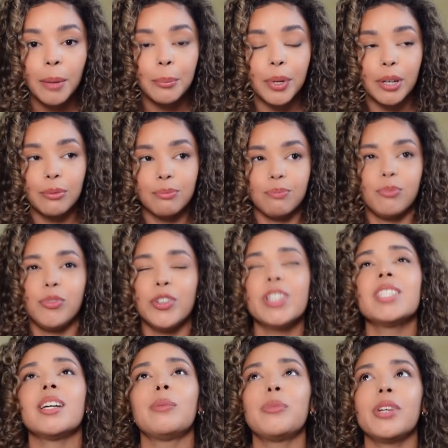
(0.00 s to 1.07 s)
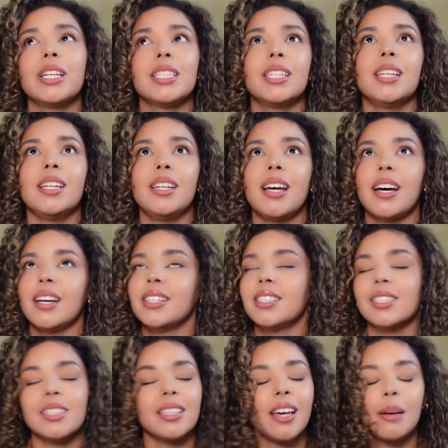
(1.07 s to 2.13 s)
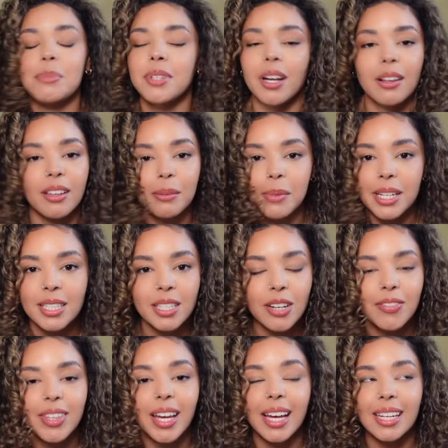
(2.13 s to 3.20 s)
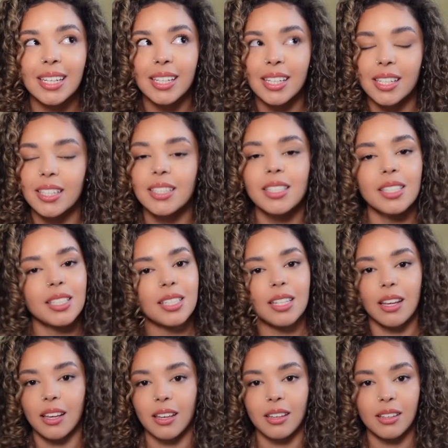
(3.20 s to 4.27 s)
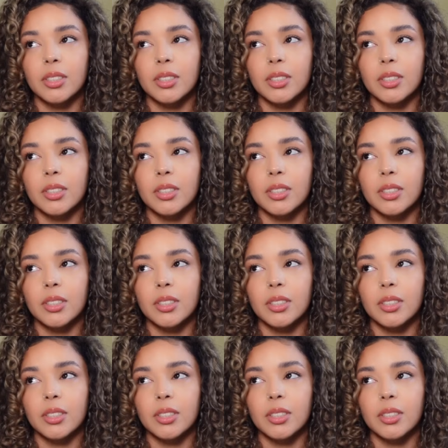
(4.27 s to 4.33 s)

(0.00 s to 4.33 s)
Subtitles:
But for some reason, I just kept telling myself that I needed to stay.